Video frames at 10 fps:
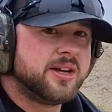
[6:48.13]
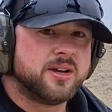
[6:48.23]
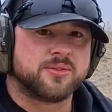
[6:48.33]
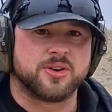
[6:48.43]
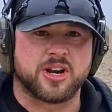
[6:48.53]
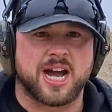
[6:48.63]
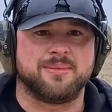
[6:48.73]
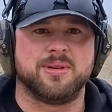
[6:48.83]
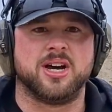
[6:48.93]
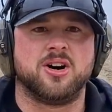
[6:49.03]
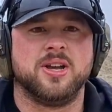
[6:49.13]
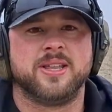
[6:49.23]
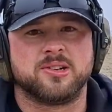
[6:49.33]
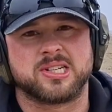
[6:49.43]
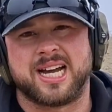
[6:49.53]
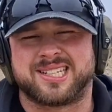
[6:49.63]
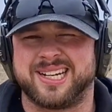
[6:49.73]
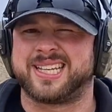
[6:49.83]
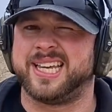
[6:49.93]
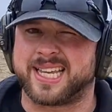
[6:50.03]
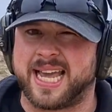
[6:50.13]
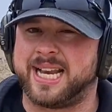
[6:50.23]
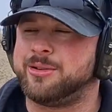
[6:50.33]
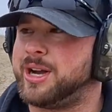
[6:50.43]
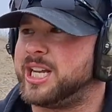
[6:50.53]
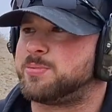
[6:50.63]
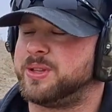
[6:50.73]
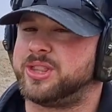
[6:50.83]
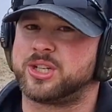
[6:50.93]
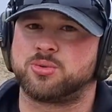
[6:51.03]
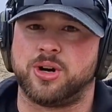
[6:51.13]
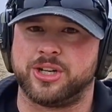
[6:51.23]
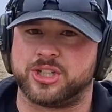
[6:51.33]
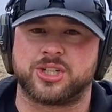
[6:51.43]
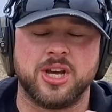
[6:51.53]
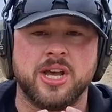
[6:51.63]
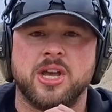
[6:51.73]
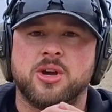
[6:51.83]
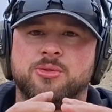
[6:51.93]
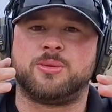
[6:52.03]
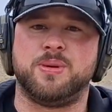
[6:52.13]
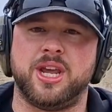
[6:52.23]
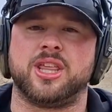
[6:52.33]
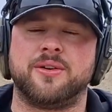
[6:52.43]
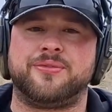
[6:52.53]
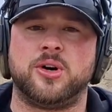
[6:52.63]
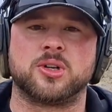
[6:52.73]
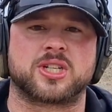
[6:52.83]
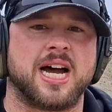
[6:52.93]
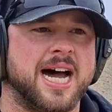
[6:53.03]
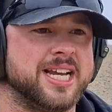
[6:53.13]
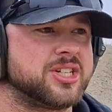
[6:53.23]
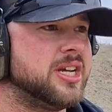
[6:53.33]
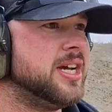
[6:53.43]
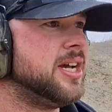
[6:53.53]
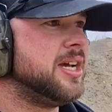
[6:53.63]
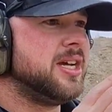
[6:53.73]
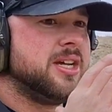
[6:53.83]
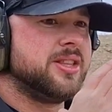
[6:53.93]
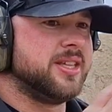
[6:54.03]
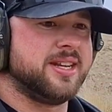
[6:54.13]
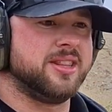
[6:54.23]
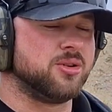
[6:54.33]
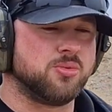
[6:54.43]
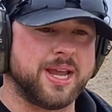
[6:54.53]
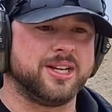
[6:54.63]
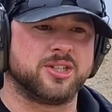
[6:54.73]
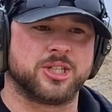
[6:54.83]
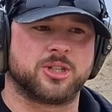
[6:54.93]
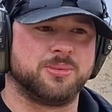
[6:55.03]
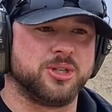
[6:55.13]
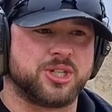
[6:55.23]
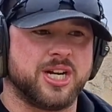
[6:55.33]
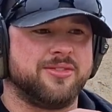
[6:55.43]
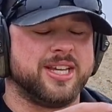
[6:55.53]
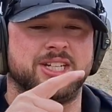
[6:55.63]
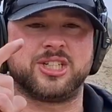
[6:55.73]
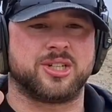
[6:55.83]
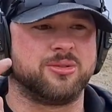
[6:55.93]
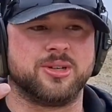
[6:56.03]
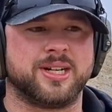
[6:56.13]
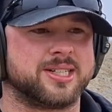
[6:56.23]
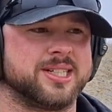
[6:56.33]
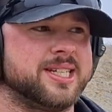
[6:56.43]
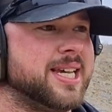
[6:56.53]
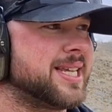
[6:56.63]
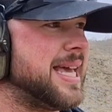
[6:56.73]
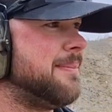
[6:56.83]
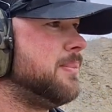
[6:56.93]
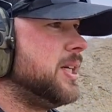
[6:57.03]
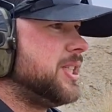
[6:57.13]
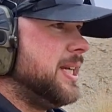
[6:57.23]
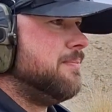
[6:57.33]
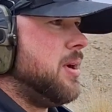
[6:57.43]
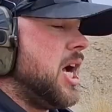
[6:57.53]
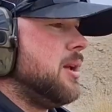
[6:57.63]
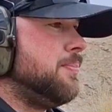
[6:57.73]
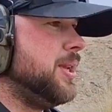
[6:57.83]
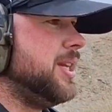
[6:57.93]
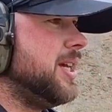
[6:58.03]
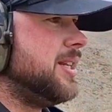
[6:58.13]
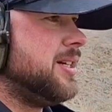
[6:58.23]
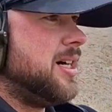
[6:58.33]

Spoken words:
For 9mm, there's not a ton of kick anyways, but this one, just with being the full size, the weight distribution of it, it really doesn't kick that much, in my opinion.